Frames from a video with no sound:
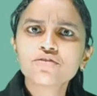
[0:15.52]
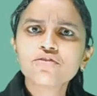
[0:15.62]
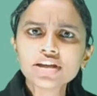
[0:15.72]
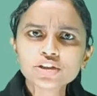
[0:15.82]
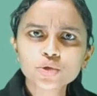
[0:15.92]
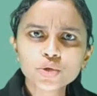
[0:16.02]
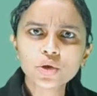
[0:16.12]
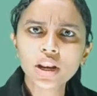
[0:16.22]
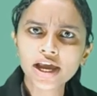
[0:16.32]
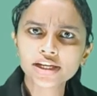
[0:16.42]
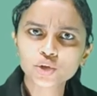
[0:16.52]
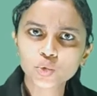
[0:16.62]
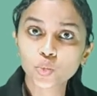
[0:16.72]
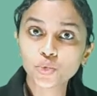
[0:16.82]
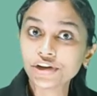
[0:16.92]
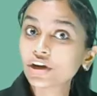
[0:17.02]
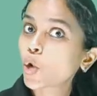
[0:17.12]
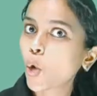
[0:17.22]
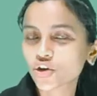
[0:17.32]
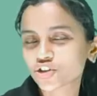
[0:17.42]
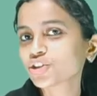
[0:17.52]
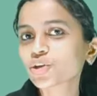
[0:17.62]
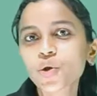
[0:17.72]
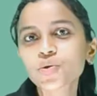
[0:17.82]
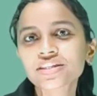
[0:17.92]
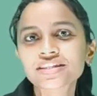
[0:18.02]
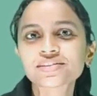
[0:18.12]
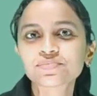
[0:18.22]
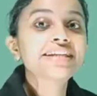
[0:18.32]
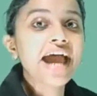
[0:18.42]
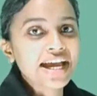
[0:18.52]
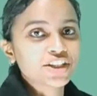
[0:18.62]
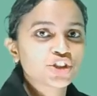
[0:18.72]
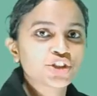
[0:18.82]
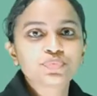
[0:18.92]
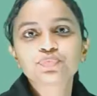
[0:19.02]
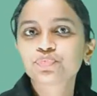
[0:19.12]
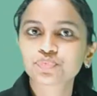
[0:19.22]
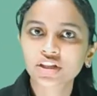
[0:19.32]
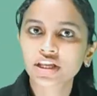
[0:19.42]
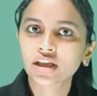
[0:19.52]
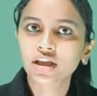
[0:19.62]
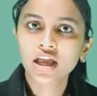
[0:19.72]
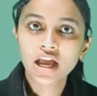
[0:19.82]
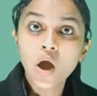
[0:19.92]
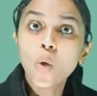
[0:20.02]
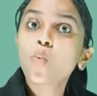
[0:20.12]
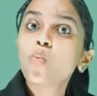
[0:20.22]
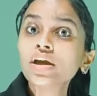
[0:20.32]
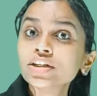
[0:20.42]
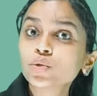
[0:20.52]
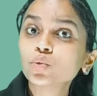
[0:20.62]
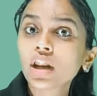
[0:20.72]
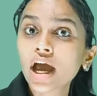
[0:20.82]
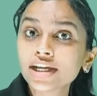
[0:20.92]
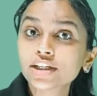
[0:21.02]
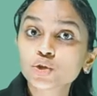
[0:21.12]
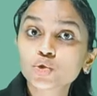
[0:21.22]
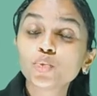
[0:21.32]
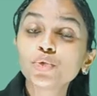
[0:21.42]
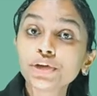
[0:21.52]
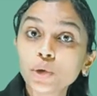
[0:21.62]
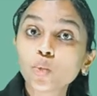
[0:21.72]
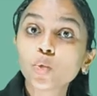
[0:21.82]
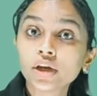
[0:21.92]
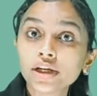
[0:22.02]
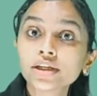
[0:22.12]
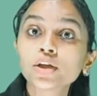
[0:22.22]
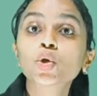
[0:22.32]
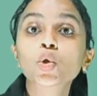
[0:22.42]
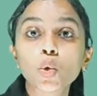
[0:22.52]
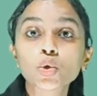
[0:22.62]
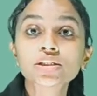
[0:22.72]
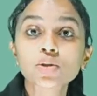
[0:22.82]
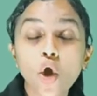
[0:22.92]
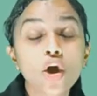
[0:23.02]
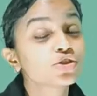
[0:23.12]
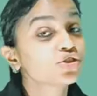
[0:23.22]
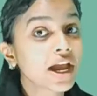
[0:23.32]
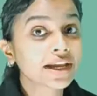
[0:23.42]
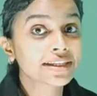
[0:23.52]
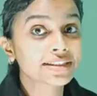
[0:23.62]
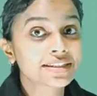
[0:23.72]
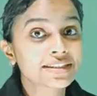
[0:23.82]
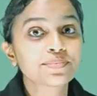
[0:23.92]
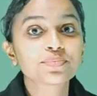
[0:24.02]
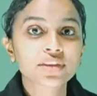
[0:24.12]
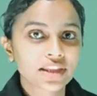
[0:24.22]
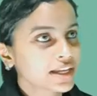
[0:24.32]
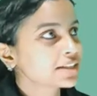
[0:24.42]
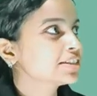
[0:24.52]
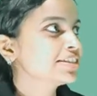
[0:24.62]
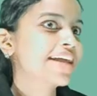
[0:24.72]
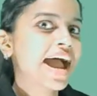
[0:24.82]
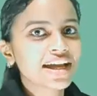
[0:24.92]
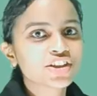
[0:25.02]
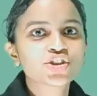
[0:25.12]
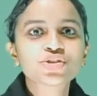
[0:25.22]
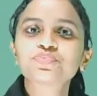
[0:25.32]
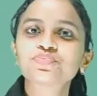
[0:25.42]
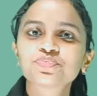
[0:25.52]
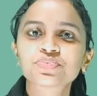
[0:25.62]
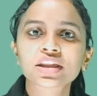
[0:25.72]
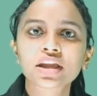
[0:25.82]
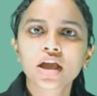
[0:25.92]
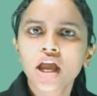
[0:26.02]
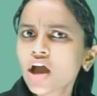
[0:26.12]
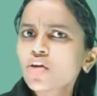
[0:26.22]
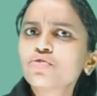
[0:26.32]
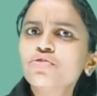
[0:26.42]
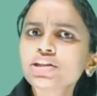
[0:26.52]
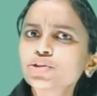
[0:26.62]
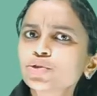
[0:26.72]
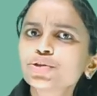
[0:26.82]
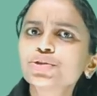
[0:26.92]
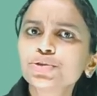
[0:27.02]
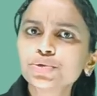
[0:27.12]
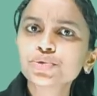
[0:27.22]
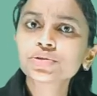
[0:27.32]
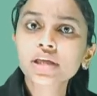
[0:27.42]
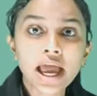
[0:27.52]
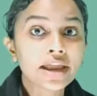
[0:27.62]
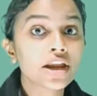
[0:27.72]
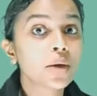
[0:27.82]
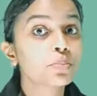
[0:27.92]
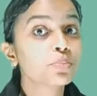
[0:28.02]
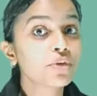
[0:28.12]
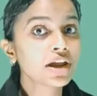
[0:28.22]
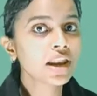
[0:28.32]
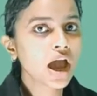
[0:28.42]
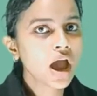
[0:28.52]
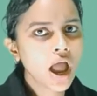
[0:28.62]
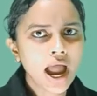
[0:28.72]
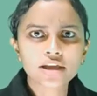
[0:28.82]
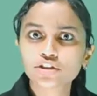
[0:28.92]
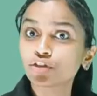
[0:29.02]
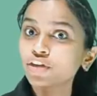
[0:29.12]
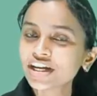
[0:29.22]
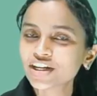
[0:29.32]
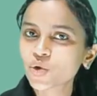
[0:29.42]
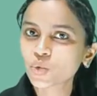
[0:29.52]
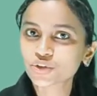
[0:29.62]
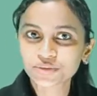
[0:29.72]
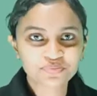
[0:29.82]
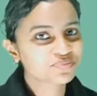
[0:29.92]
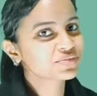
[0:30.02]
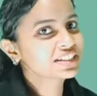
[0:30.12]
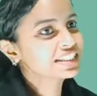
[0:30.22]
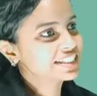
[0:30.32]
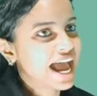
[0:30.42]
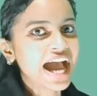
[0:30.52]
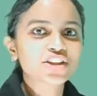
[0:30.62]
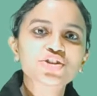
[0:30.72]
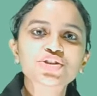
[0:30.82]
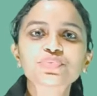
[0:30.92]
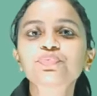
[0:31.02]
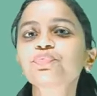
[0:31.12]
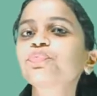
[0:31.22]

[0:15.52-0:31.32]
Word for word: When do you like to wear cotton clothes? Dash. When do you like to wear woolen clothes or jackets? Dash. When do you use an umbrella and a raincoat? dash